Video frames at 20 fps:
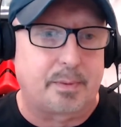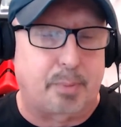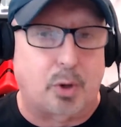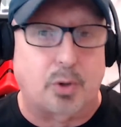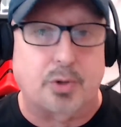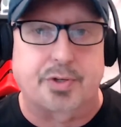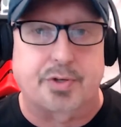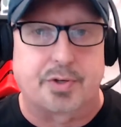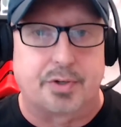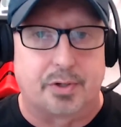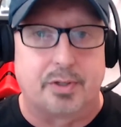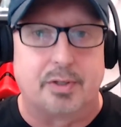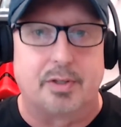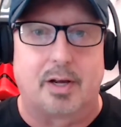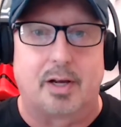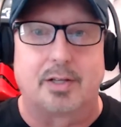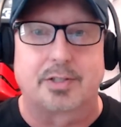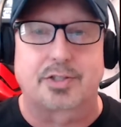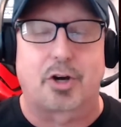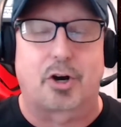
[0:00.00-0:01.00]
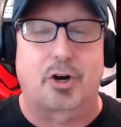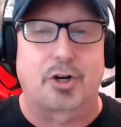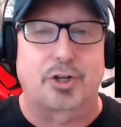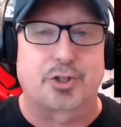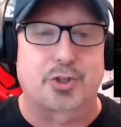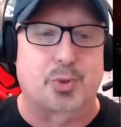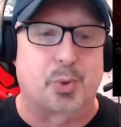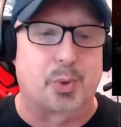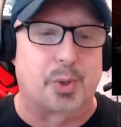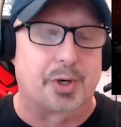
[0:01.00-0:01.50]
personal Star
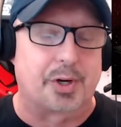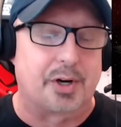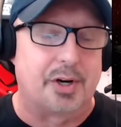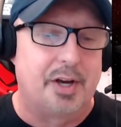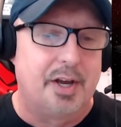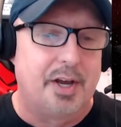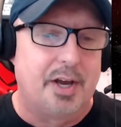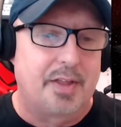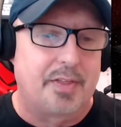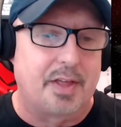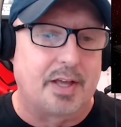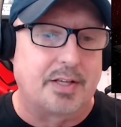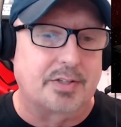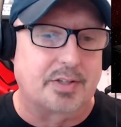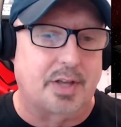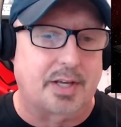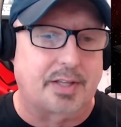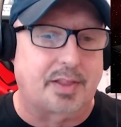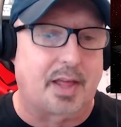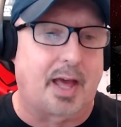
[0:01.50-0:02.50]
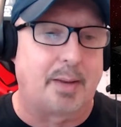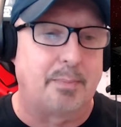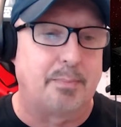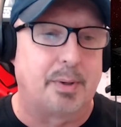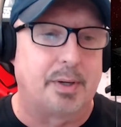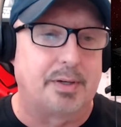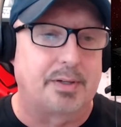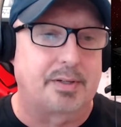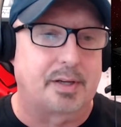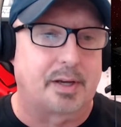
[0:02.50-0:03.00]
Destroyer, things like that.
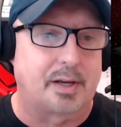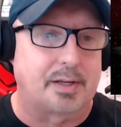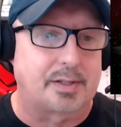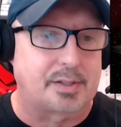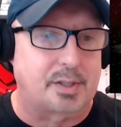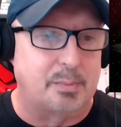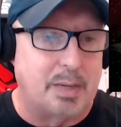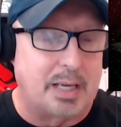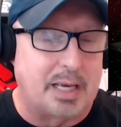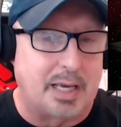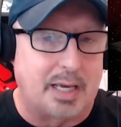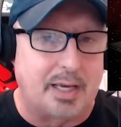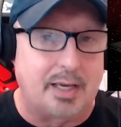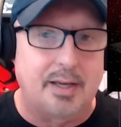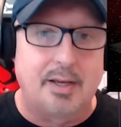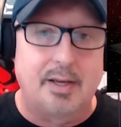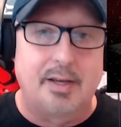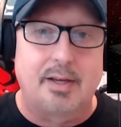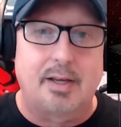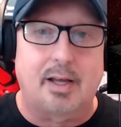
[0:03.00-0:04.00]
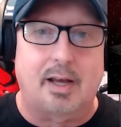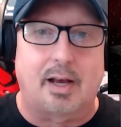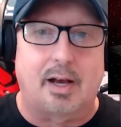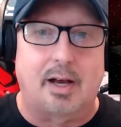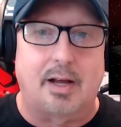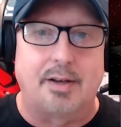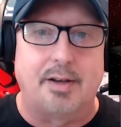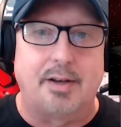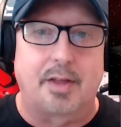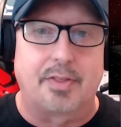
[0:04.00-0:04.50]
But to me,
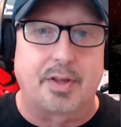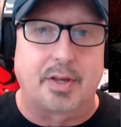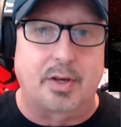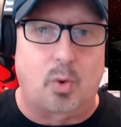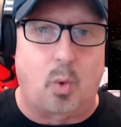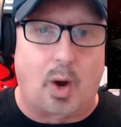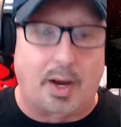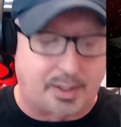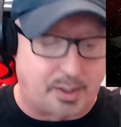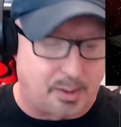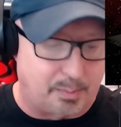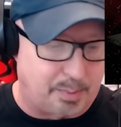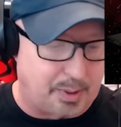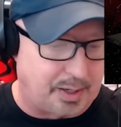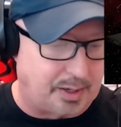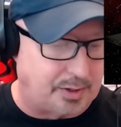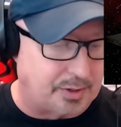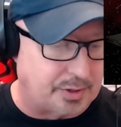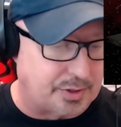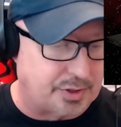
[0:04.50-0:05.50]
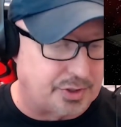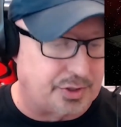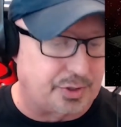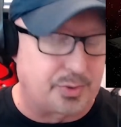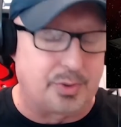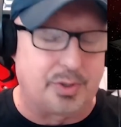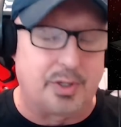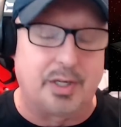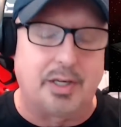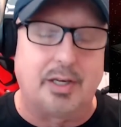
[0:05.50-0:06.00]
nothing quite compares
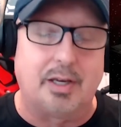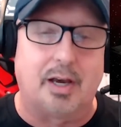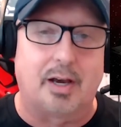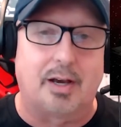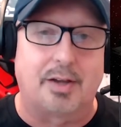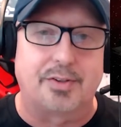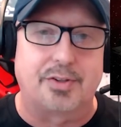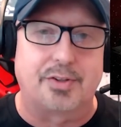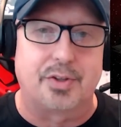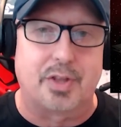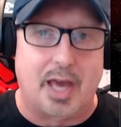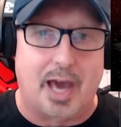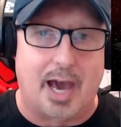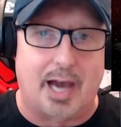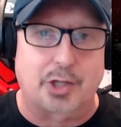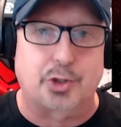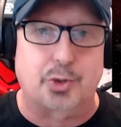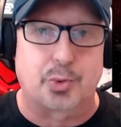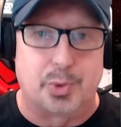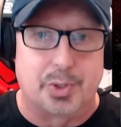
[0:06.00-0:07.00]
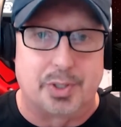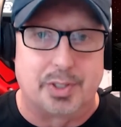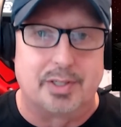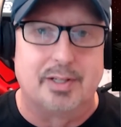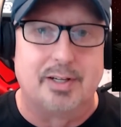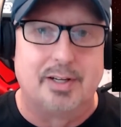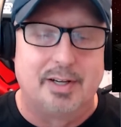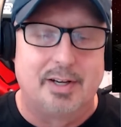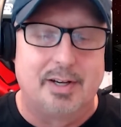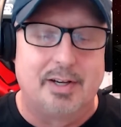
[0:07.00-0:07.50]
to the actual
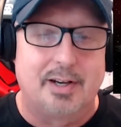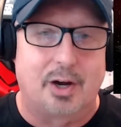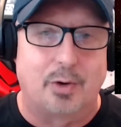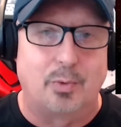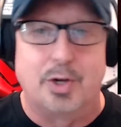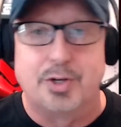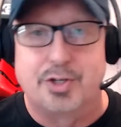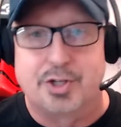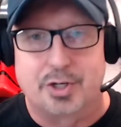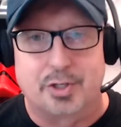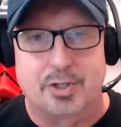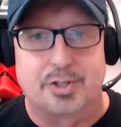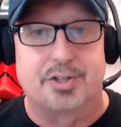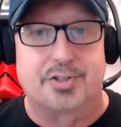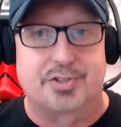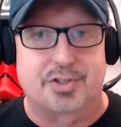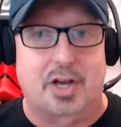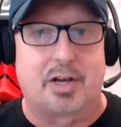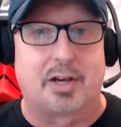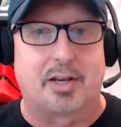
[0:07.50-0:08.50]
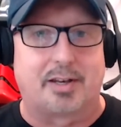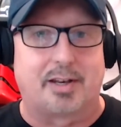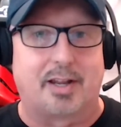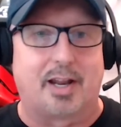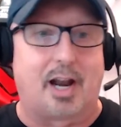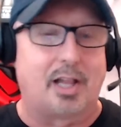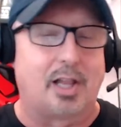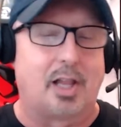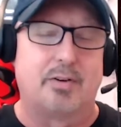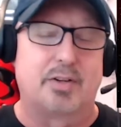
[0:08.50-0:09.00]
original design.
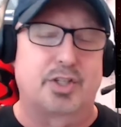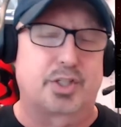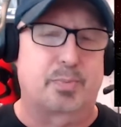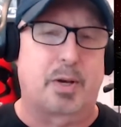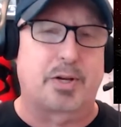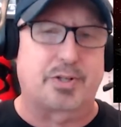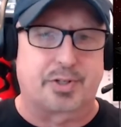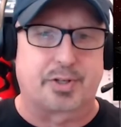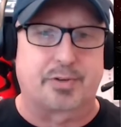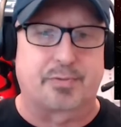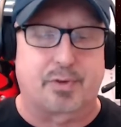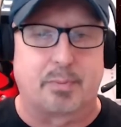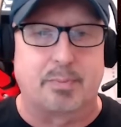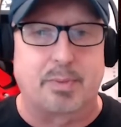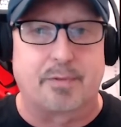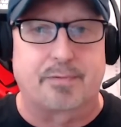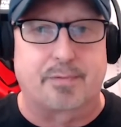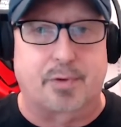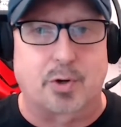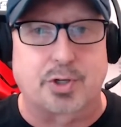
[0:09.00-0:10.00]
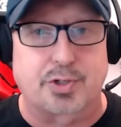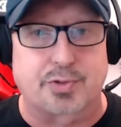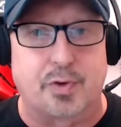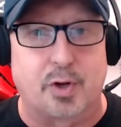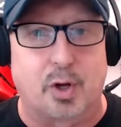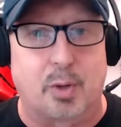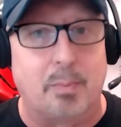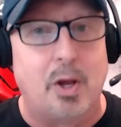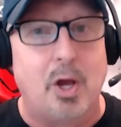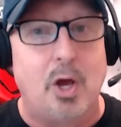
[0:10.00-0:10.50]
And I love, especially from the first
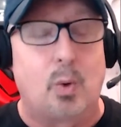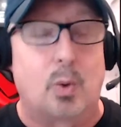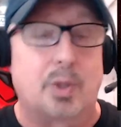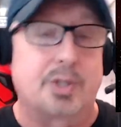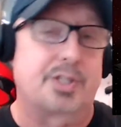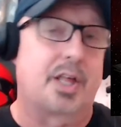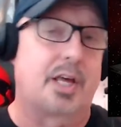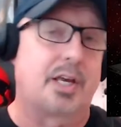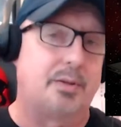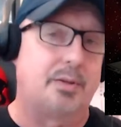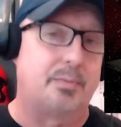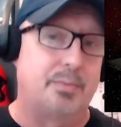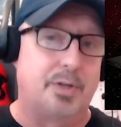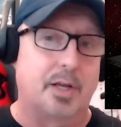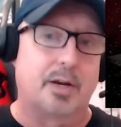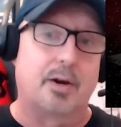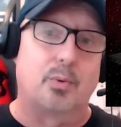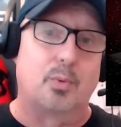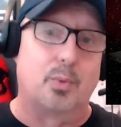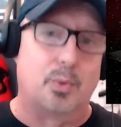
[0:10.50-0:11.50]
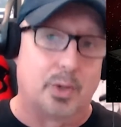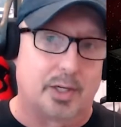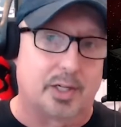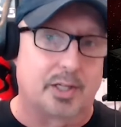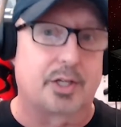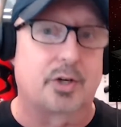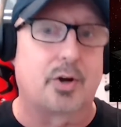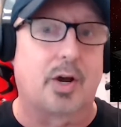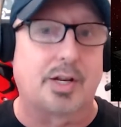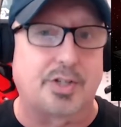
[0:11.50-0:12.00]
film, which they did a
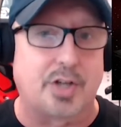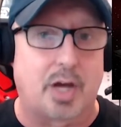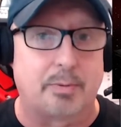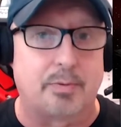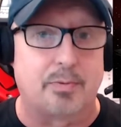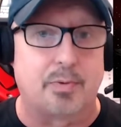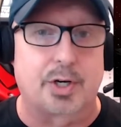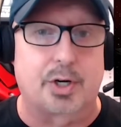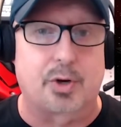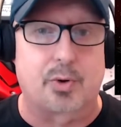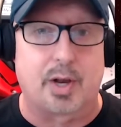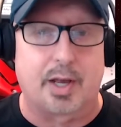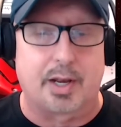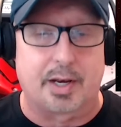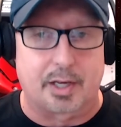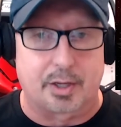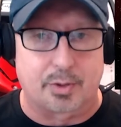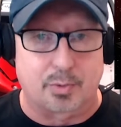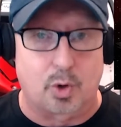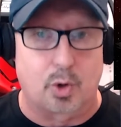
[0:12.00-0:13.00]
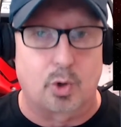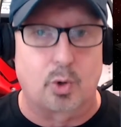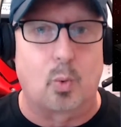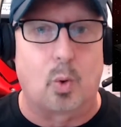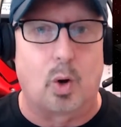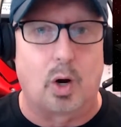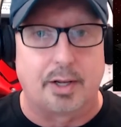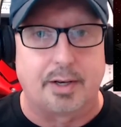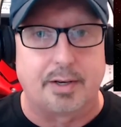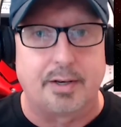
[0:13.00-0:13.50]
really great job of recreating in Rogue
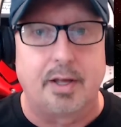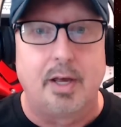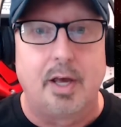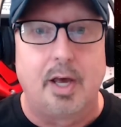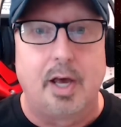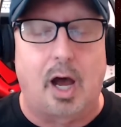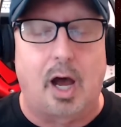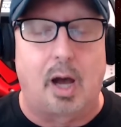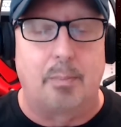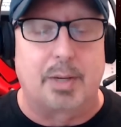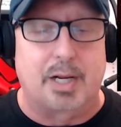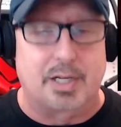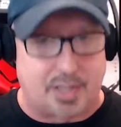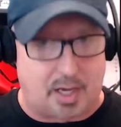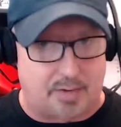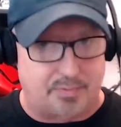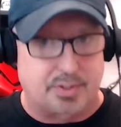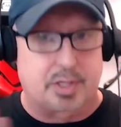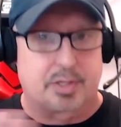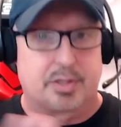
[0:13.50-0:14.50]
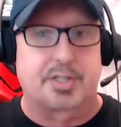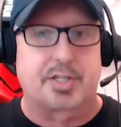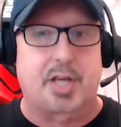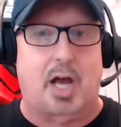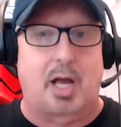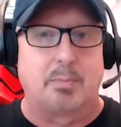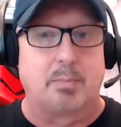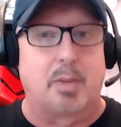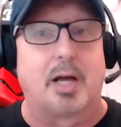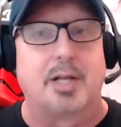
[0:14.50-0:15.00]
One, because obviously the
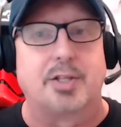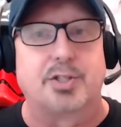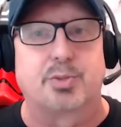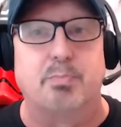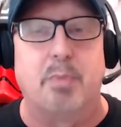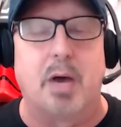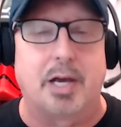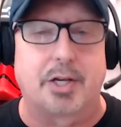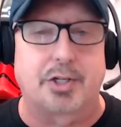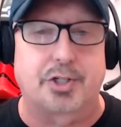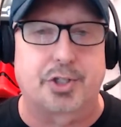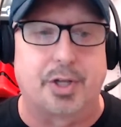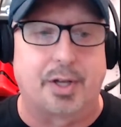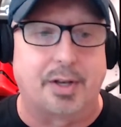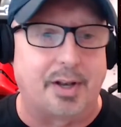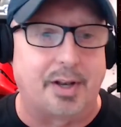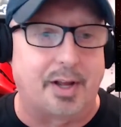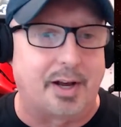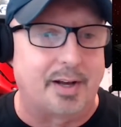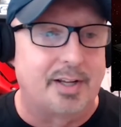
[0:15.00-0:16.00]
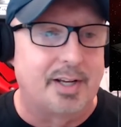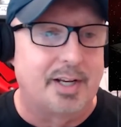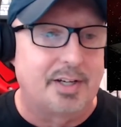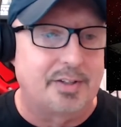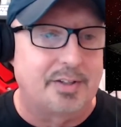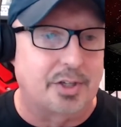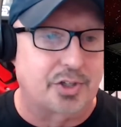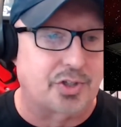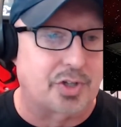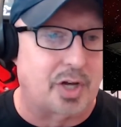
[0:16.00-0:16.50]
timelines mesh and the
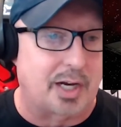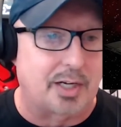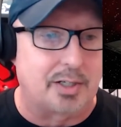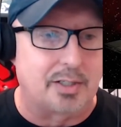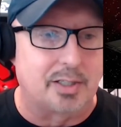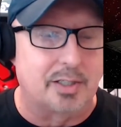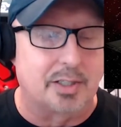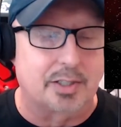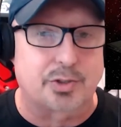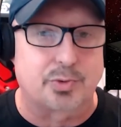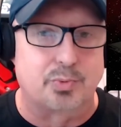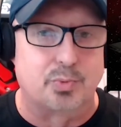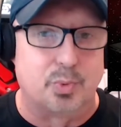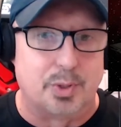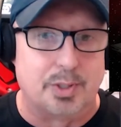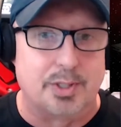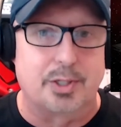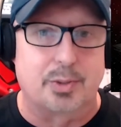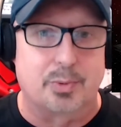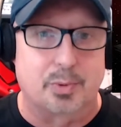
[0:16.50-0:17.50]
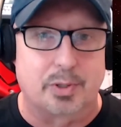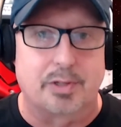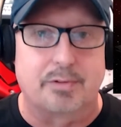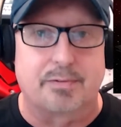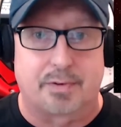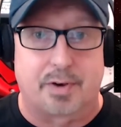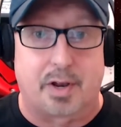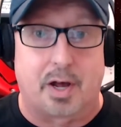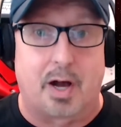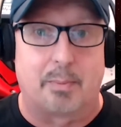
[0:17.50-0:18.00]
style looks really, really
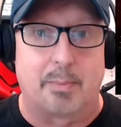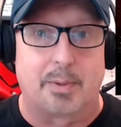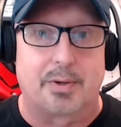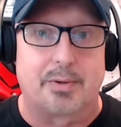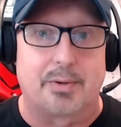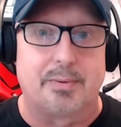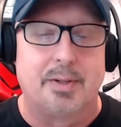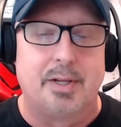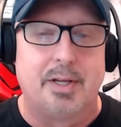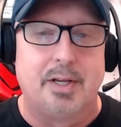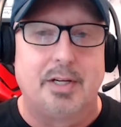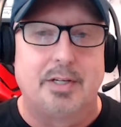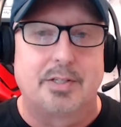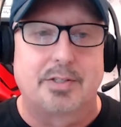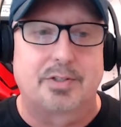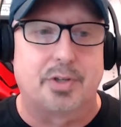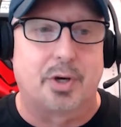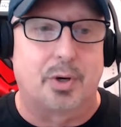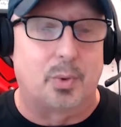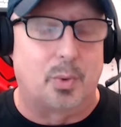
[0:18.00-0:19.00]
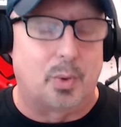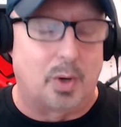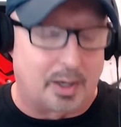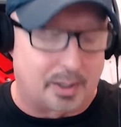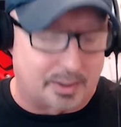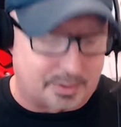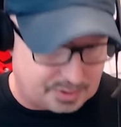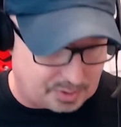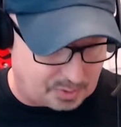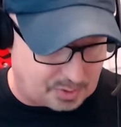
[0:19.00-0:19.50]
phenomenal.
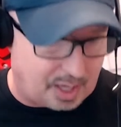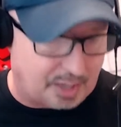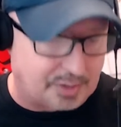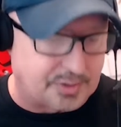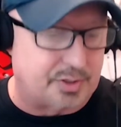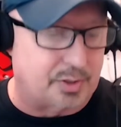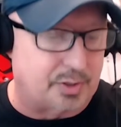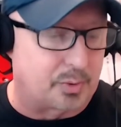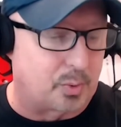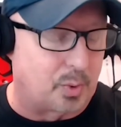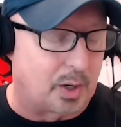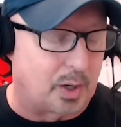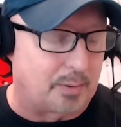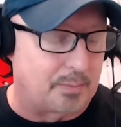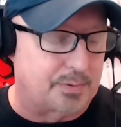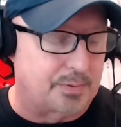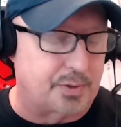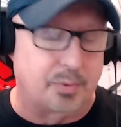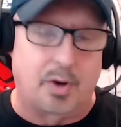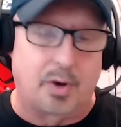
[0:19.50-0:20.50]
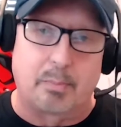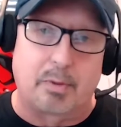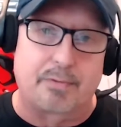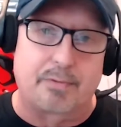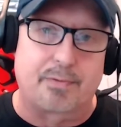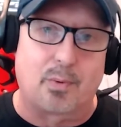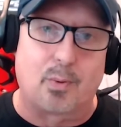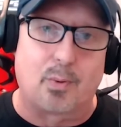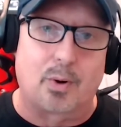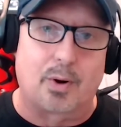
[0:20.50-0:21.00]
So number
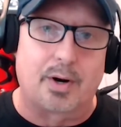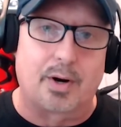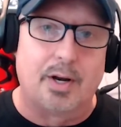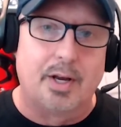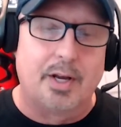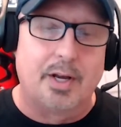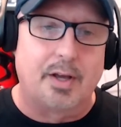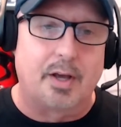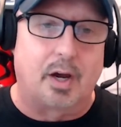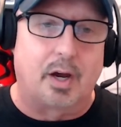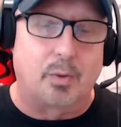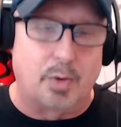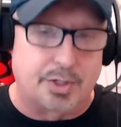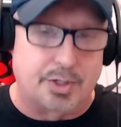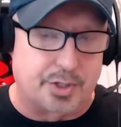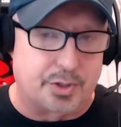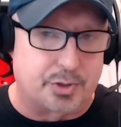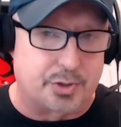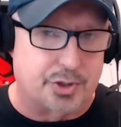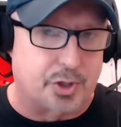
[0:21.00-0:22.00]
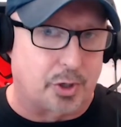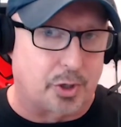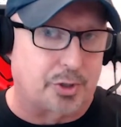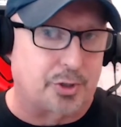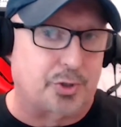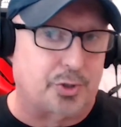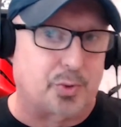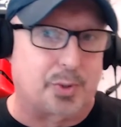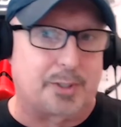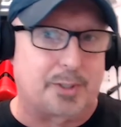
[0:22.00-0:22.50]
4, original Star
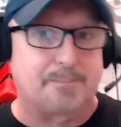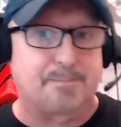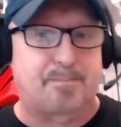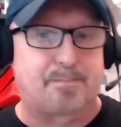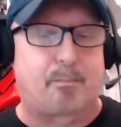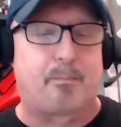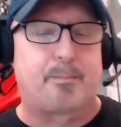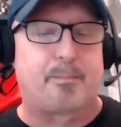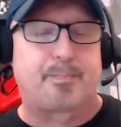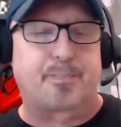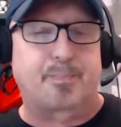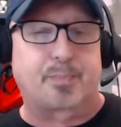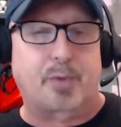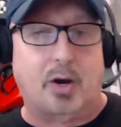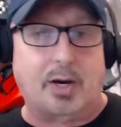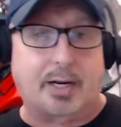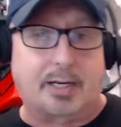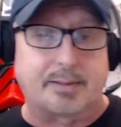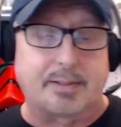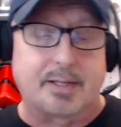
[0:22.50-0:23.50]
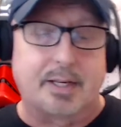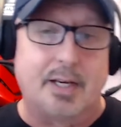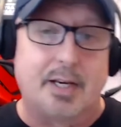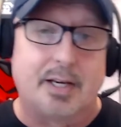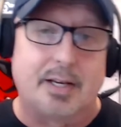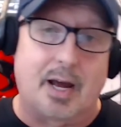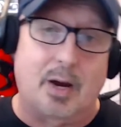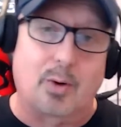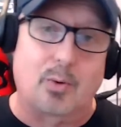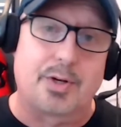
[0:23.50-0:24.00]
Destroyer. All right,
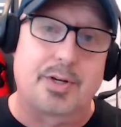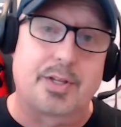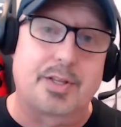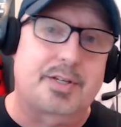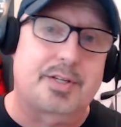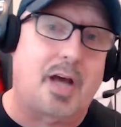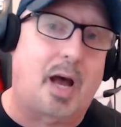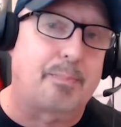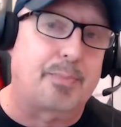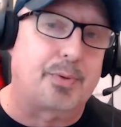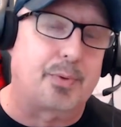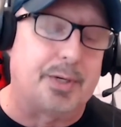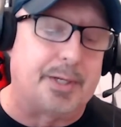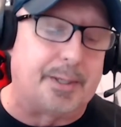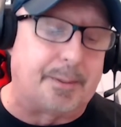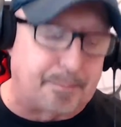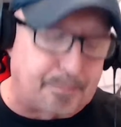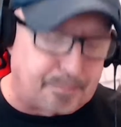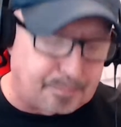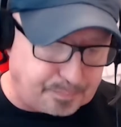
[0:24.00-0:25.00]
now we're into the top 3.